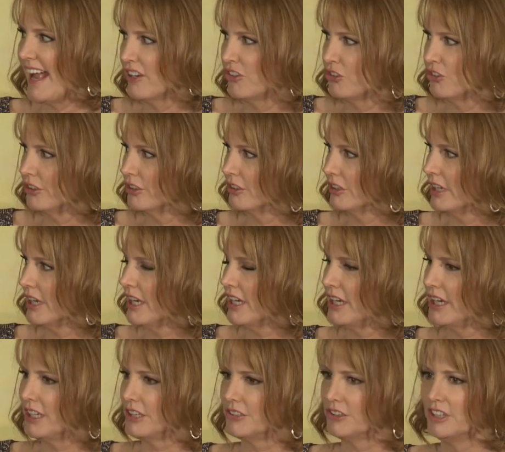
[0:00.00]
action,
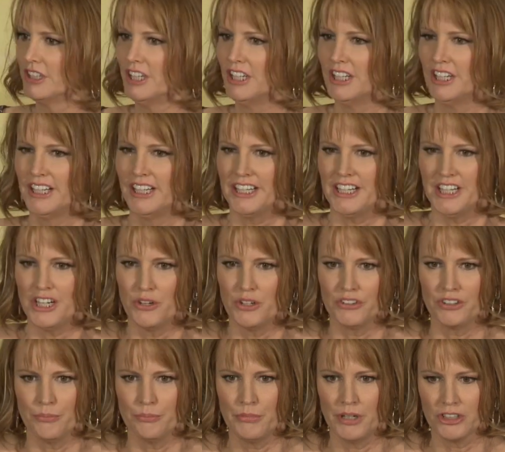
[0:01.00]
and
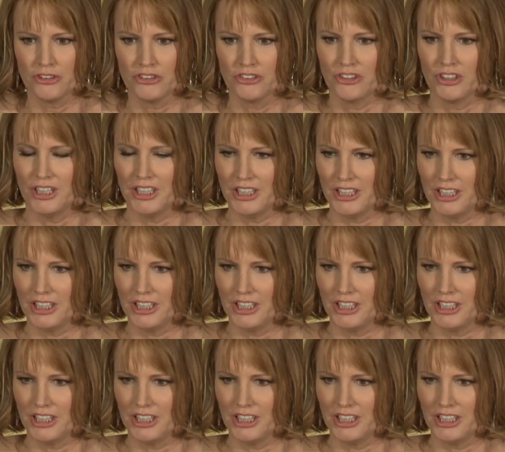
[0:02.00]
it's a much